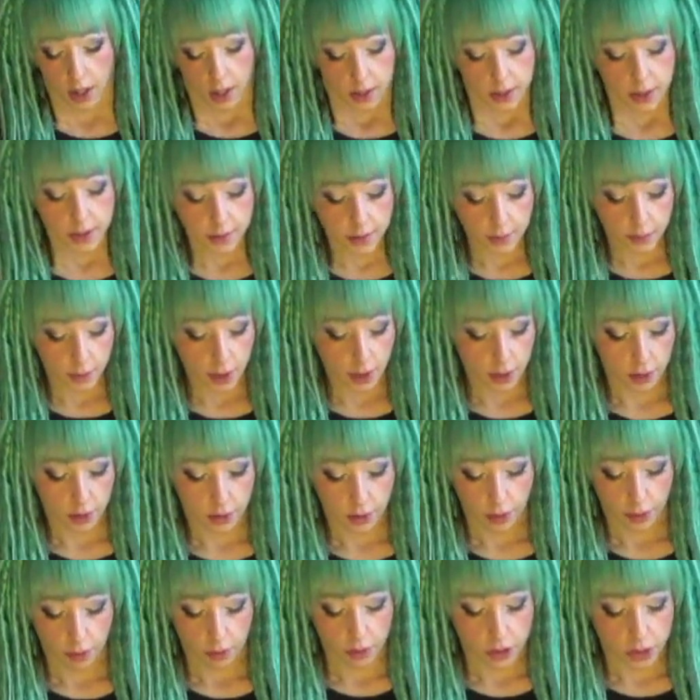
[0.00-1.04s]
doesn't matter
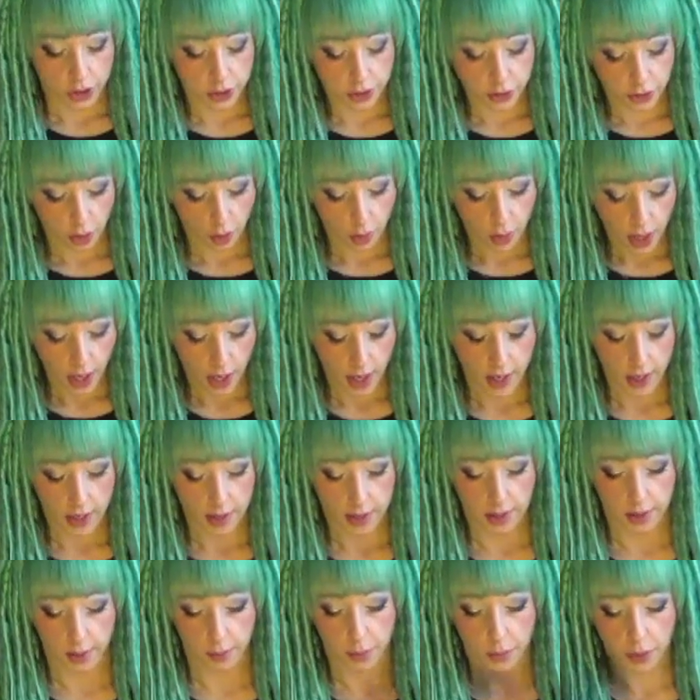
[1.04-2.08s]
though, just go ahead
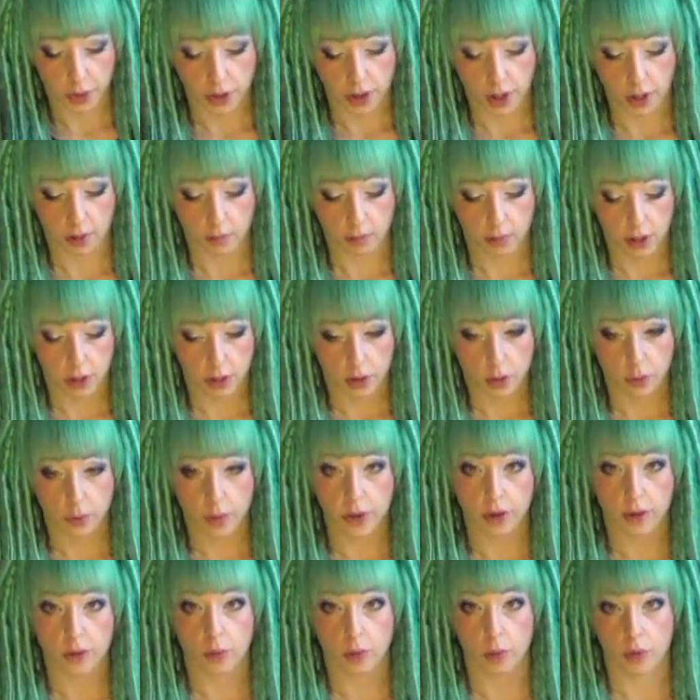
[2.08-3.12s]
and put them in
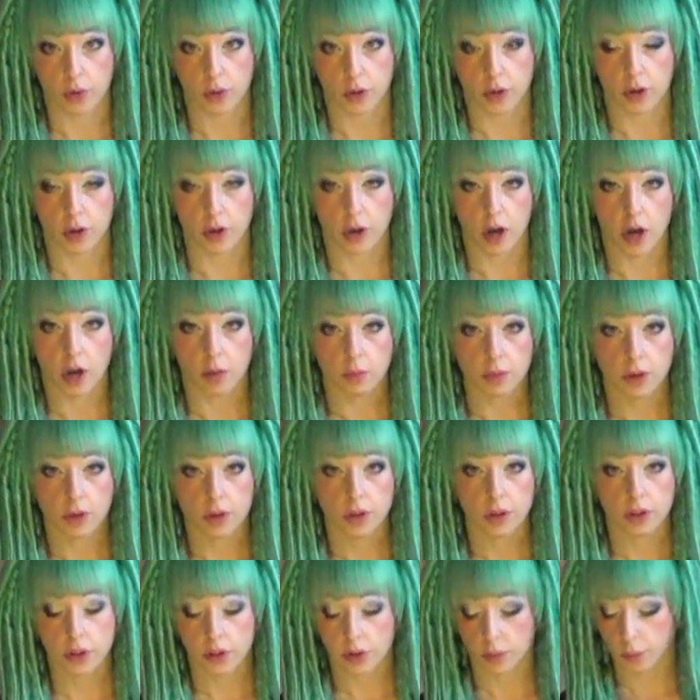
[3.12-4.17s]
numerical order. I'm
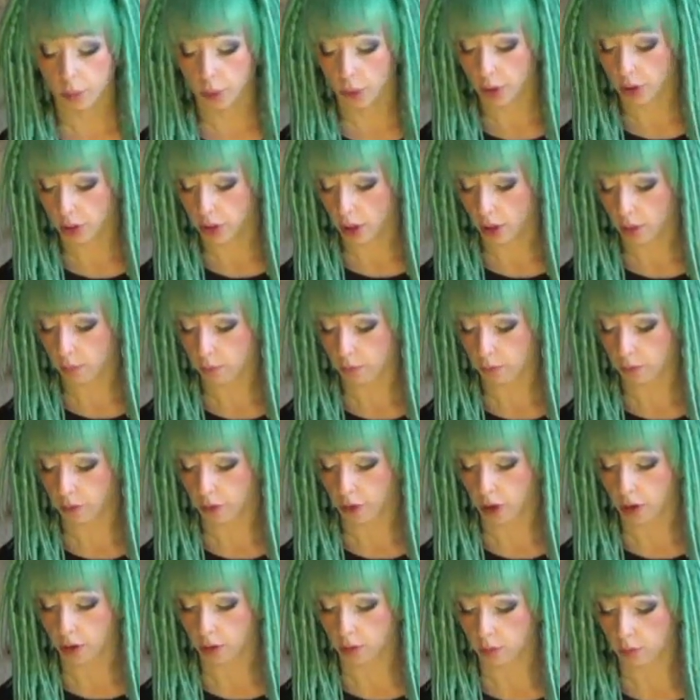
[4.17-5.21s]
going to put them
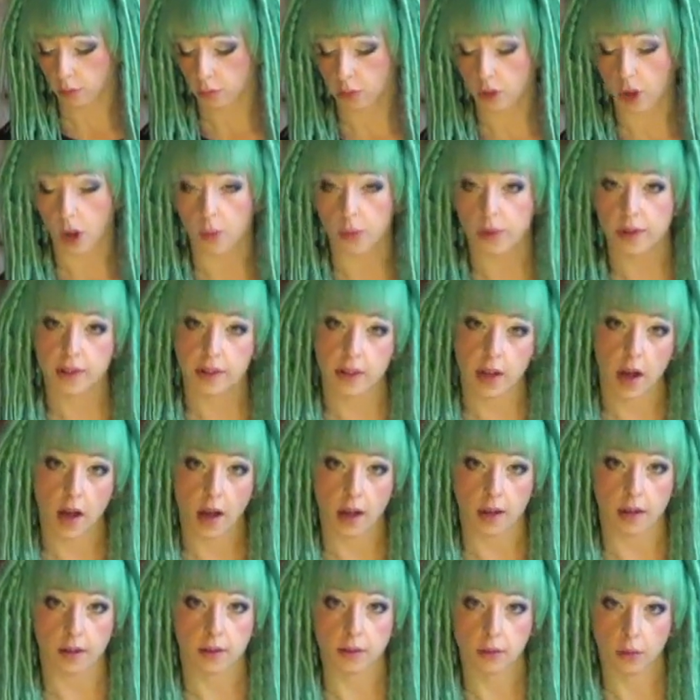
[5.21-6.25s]
from lowest to
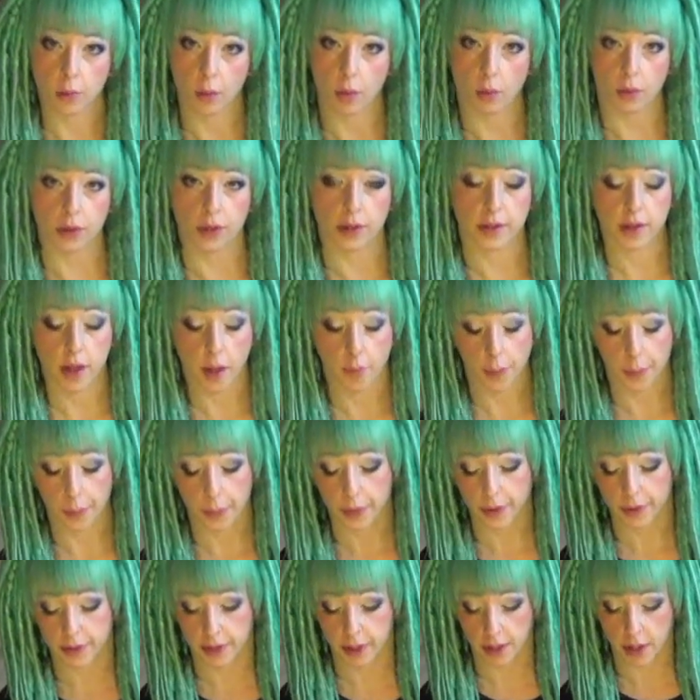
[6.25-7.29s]
highest, so oldest comic
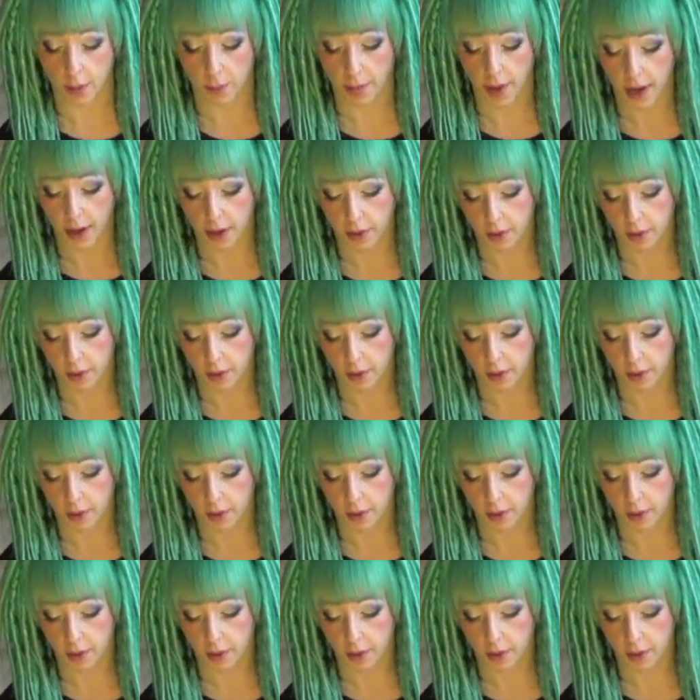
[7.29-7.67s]
books in the back